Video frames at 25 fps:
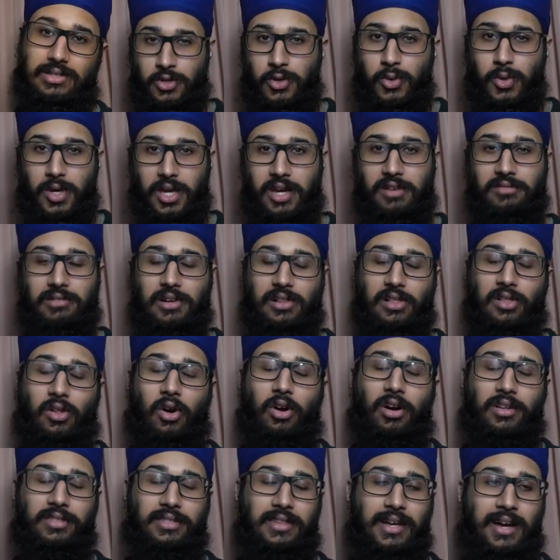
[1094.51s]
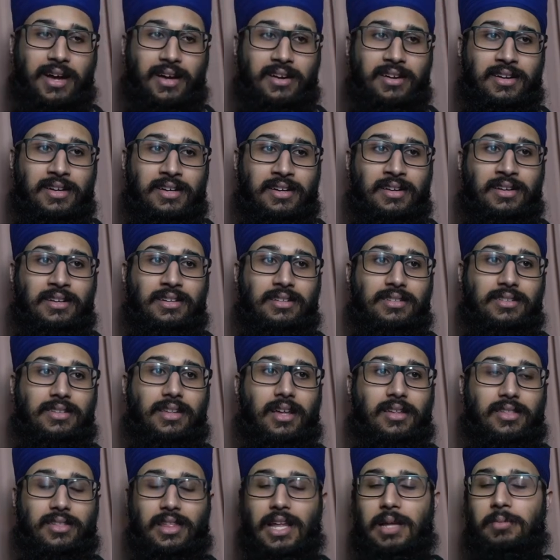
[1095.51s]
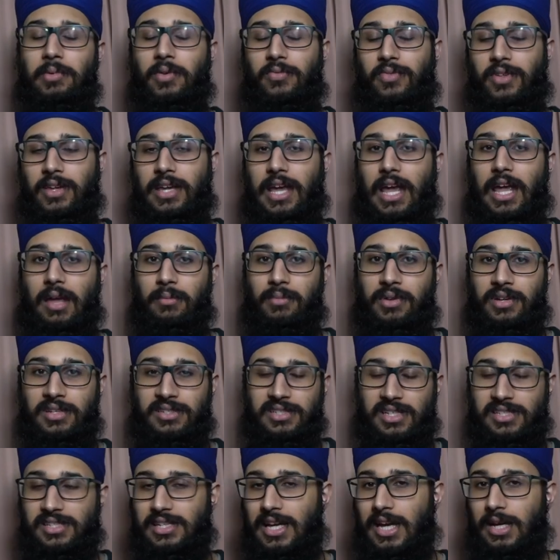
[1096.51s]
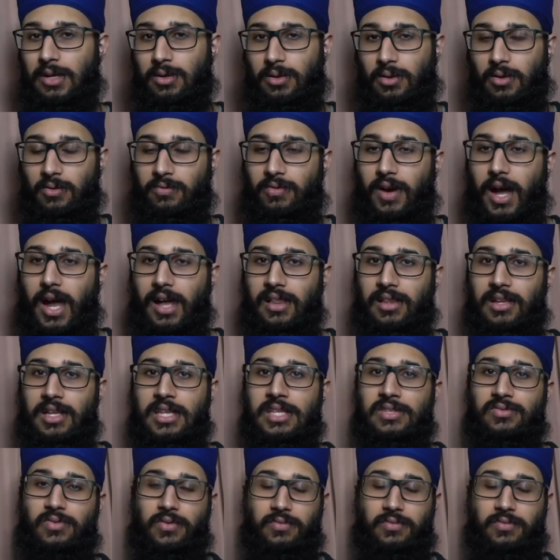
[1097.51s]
You hear a lot that the theme of the game is a cycle of violence,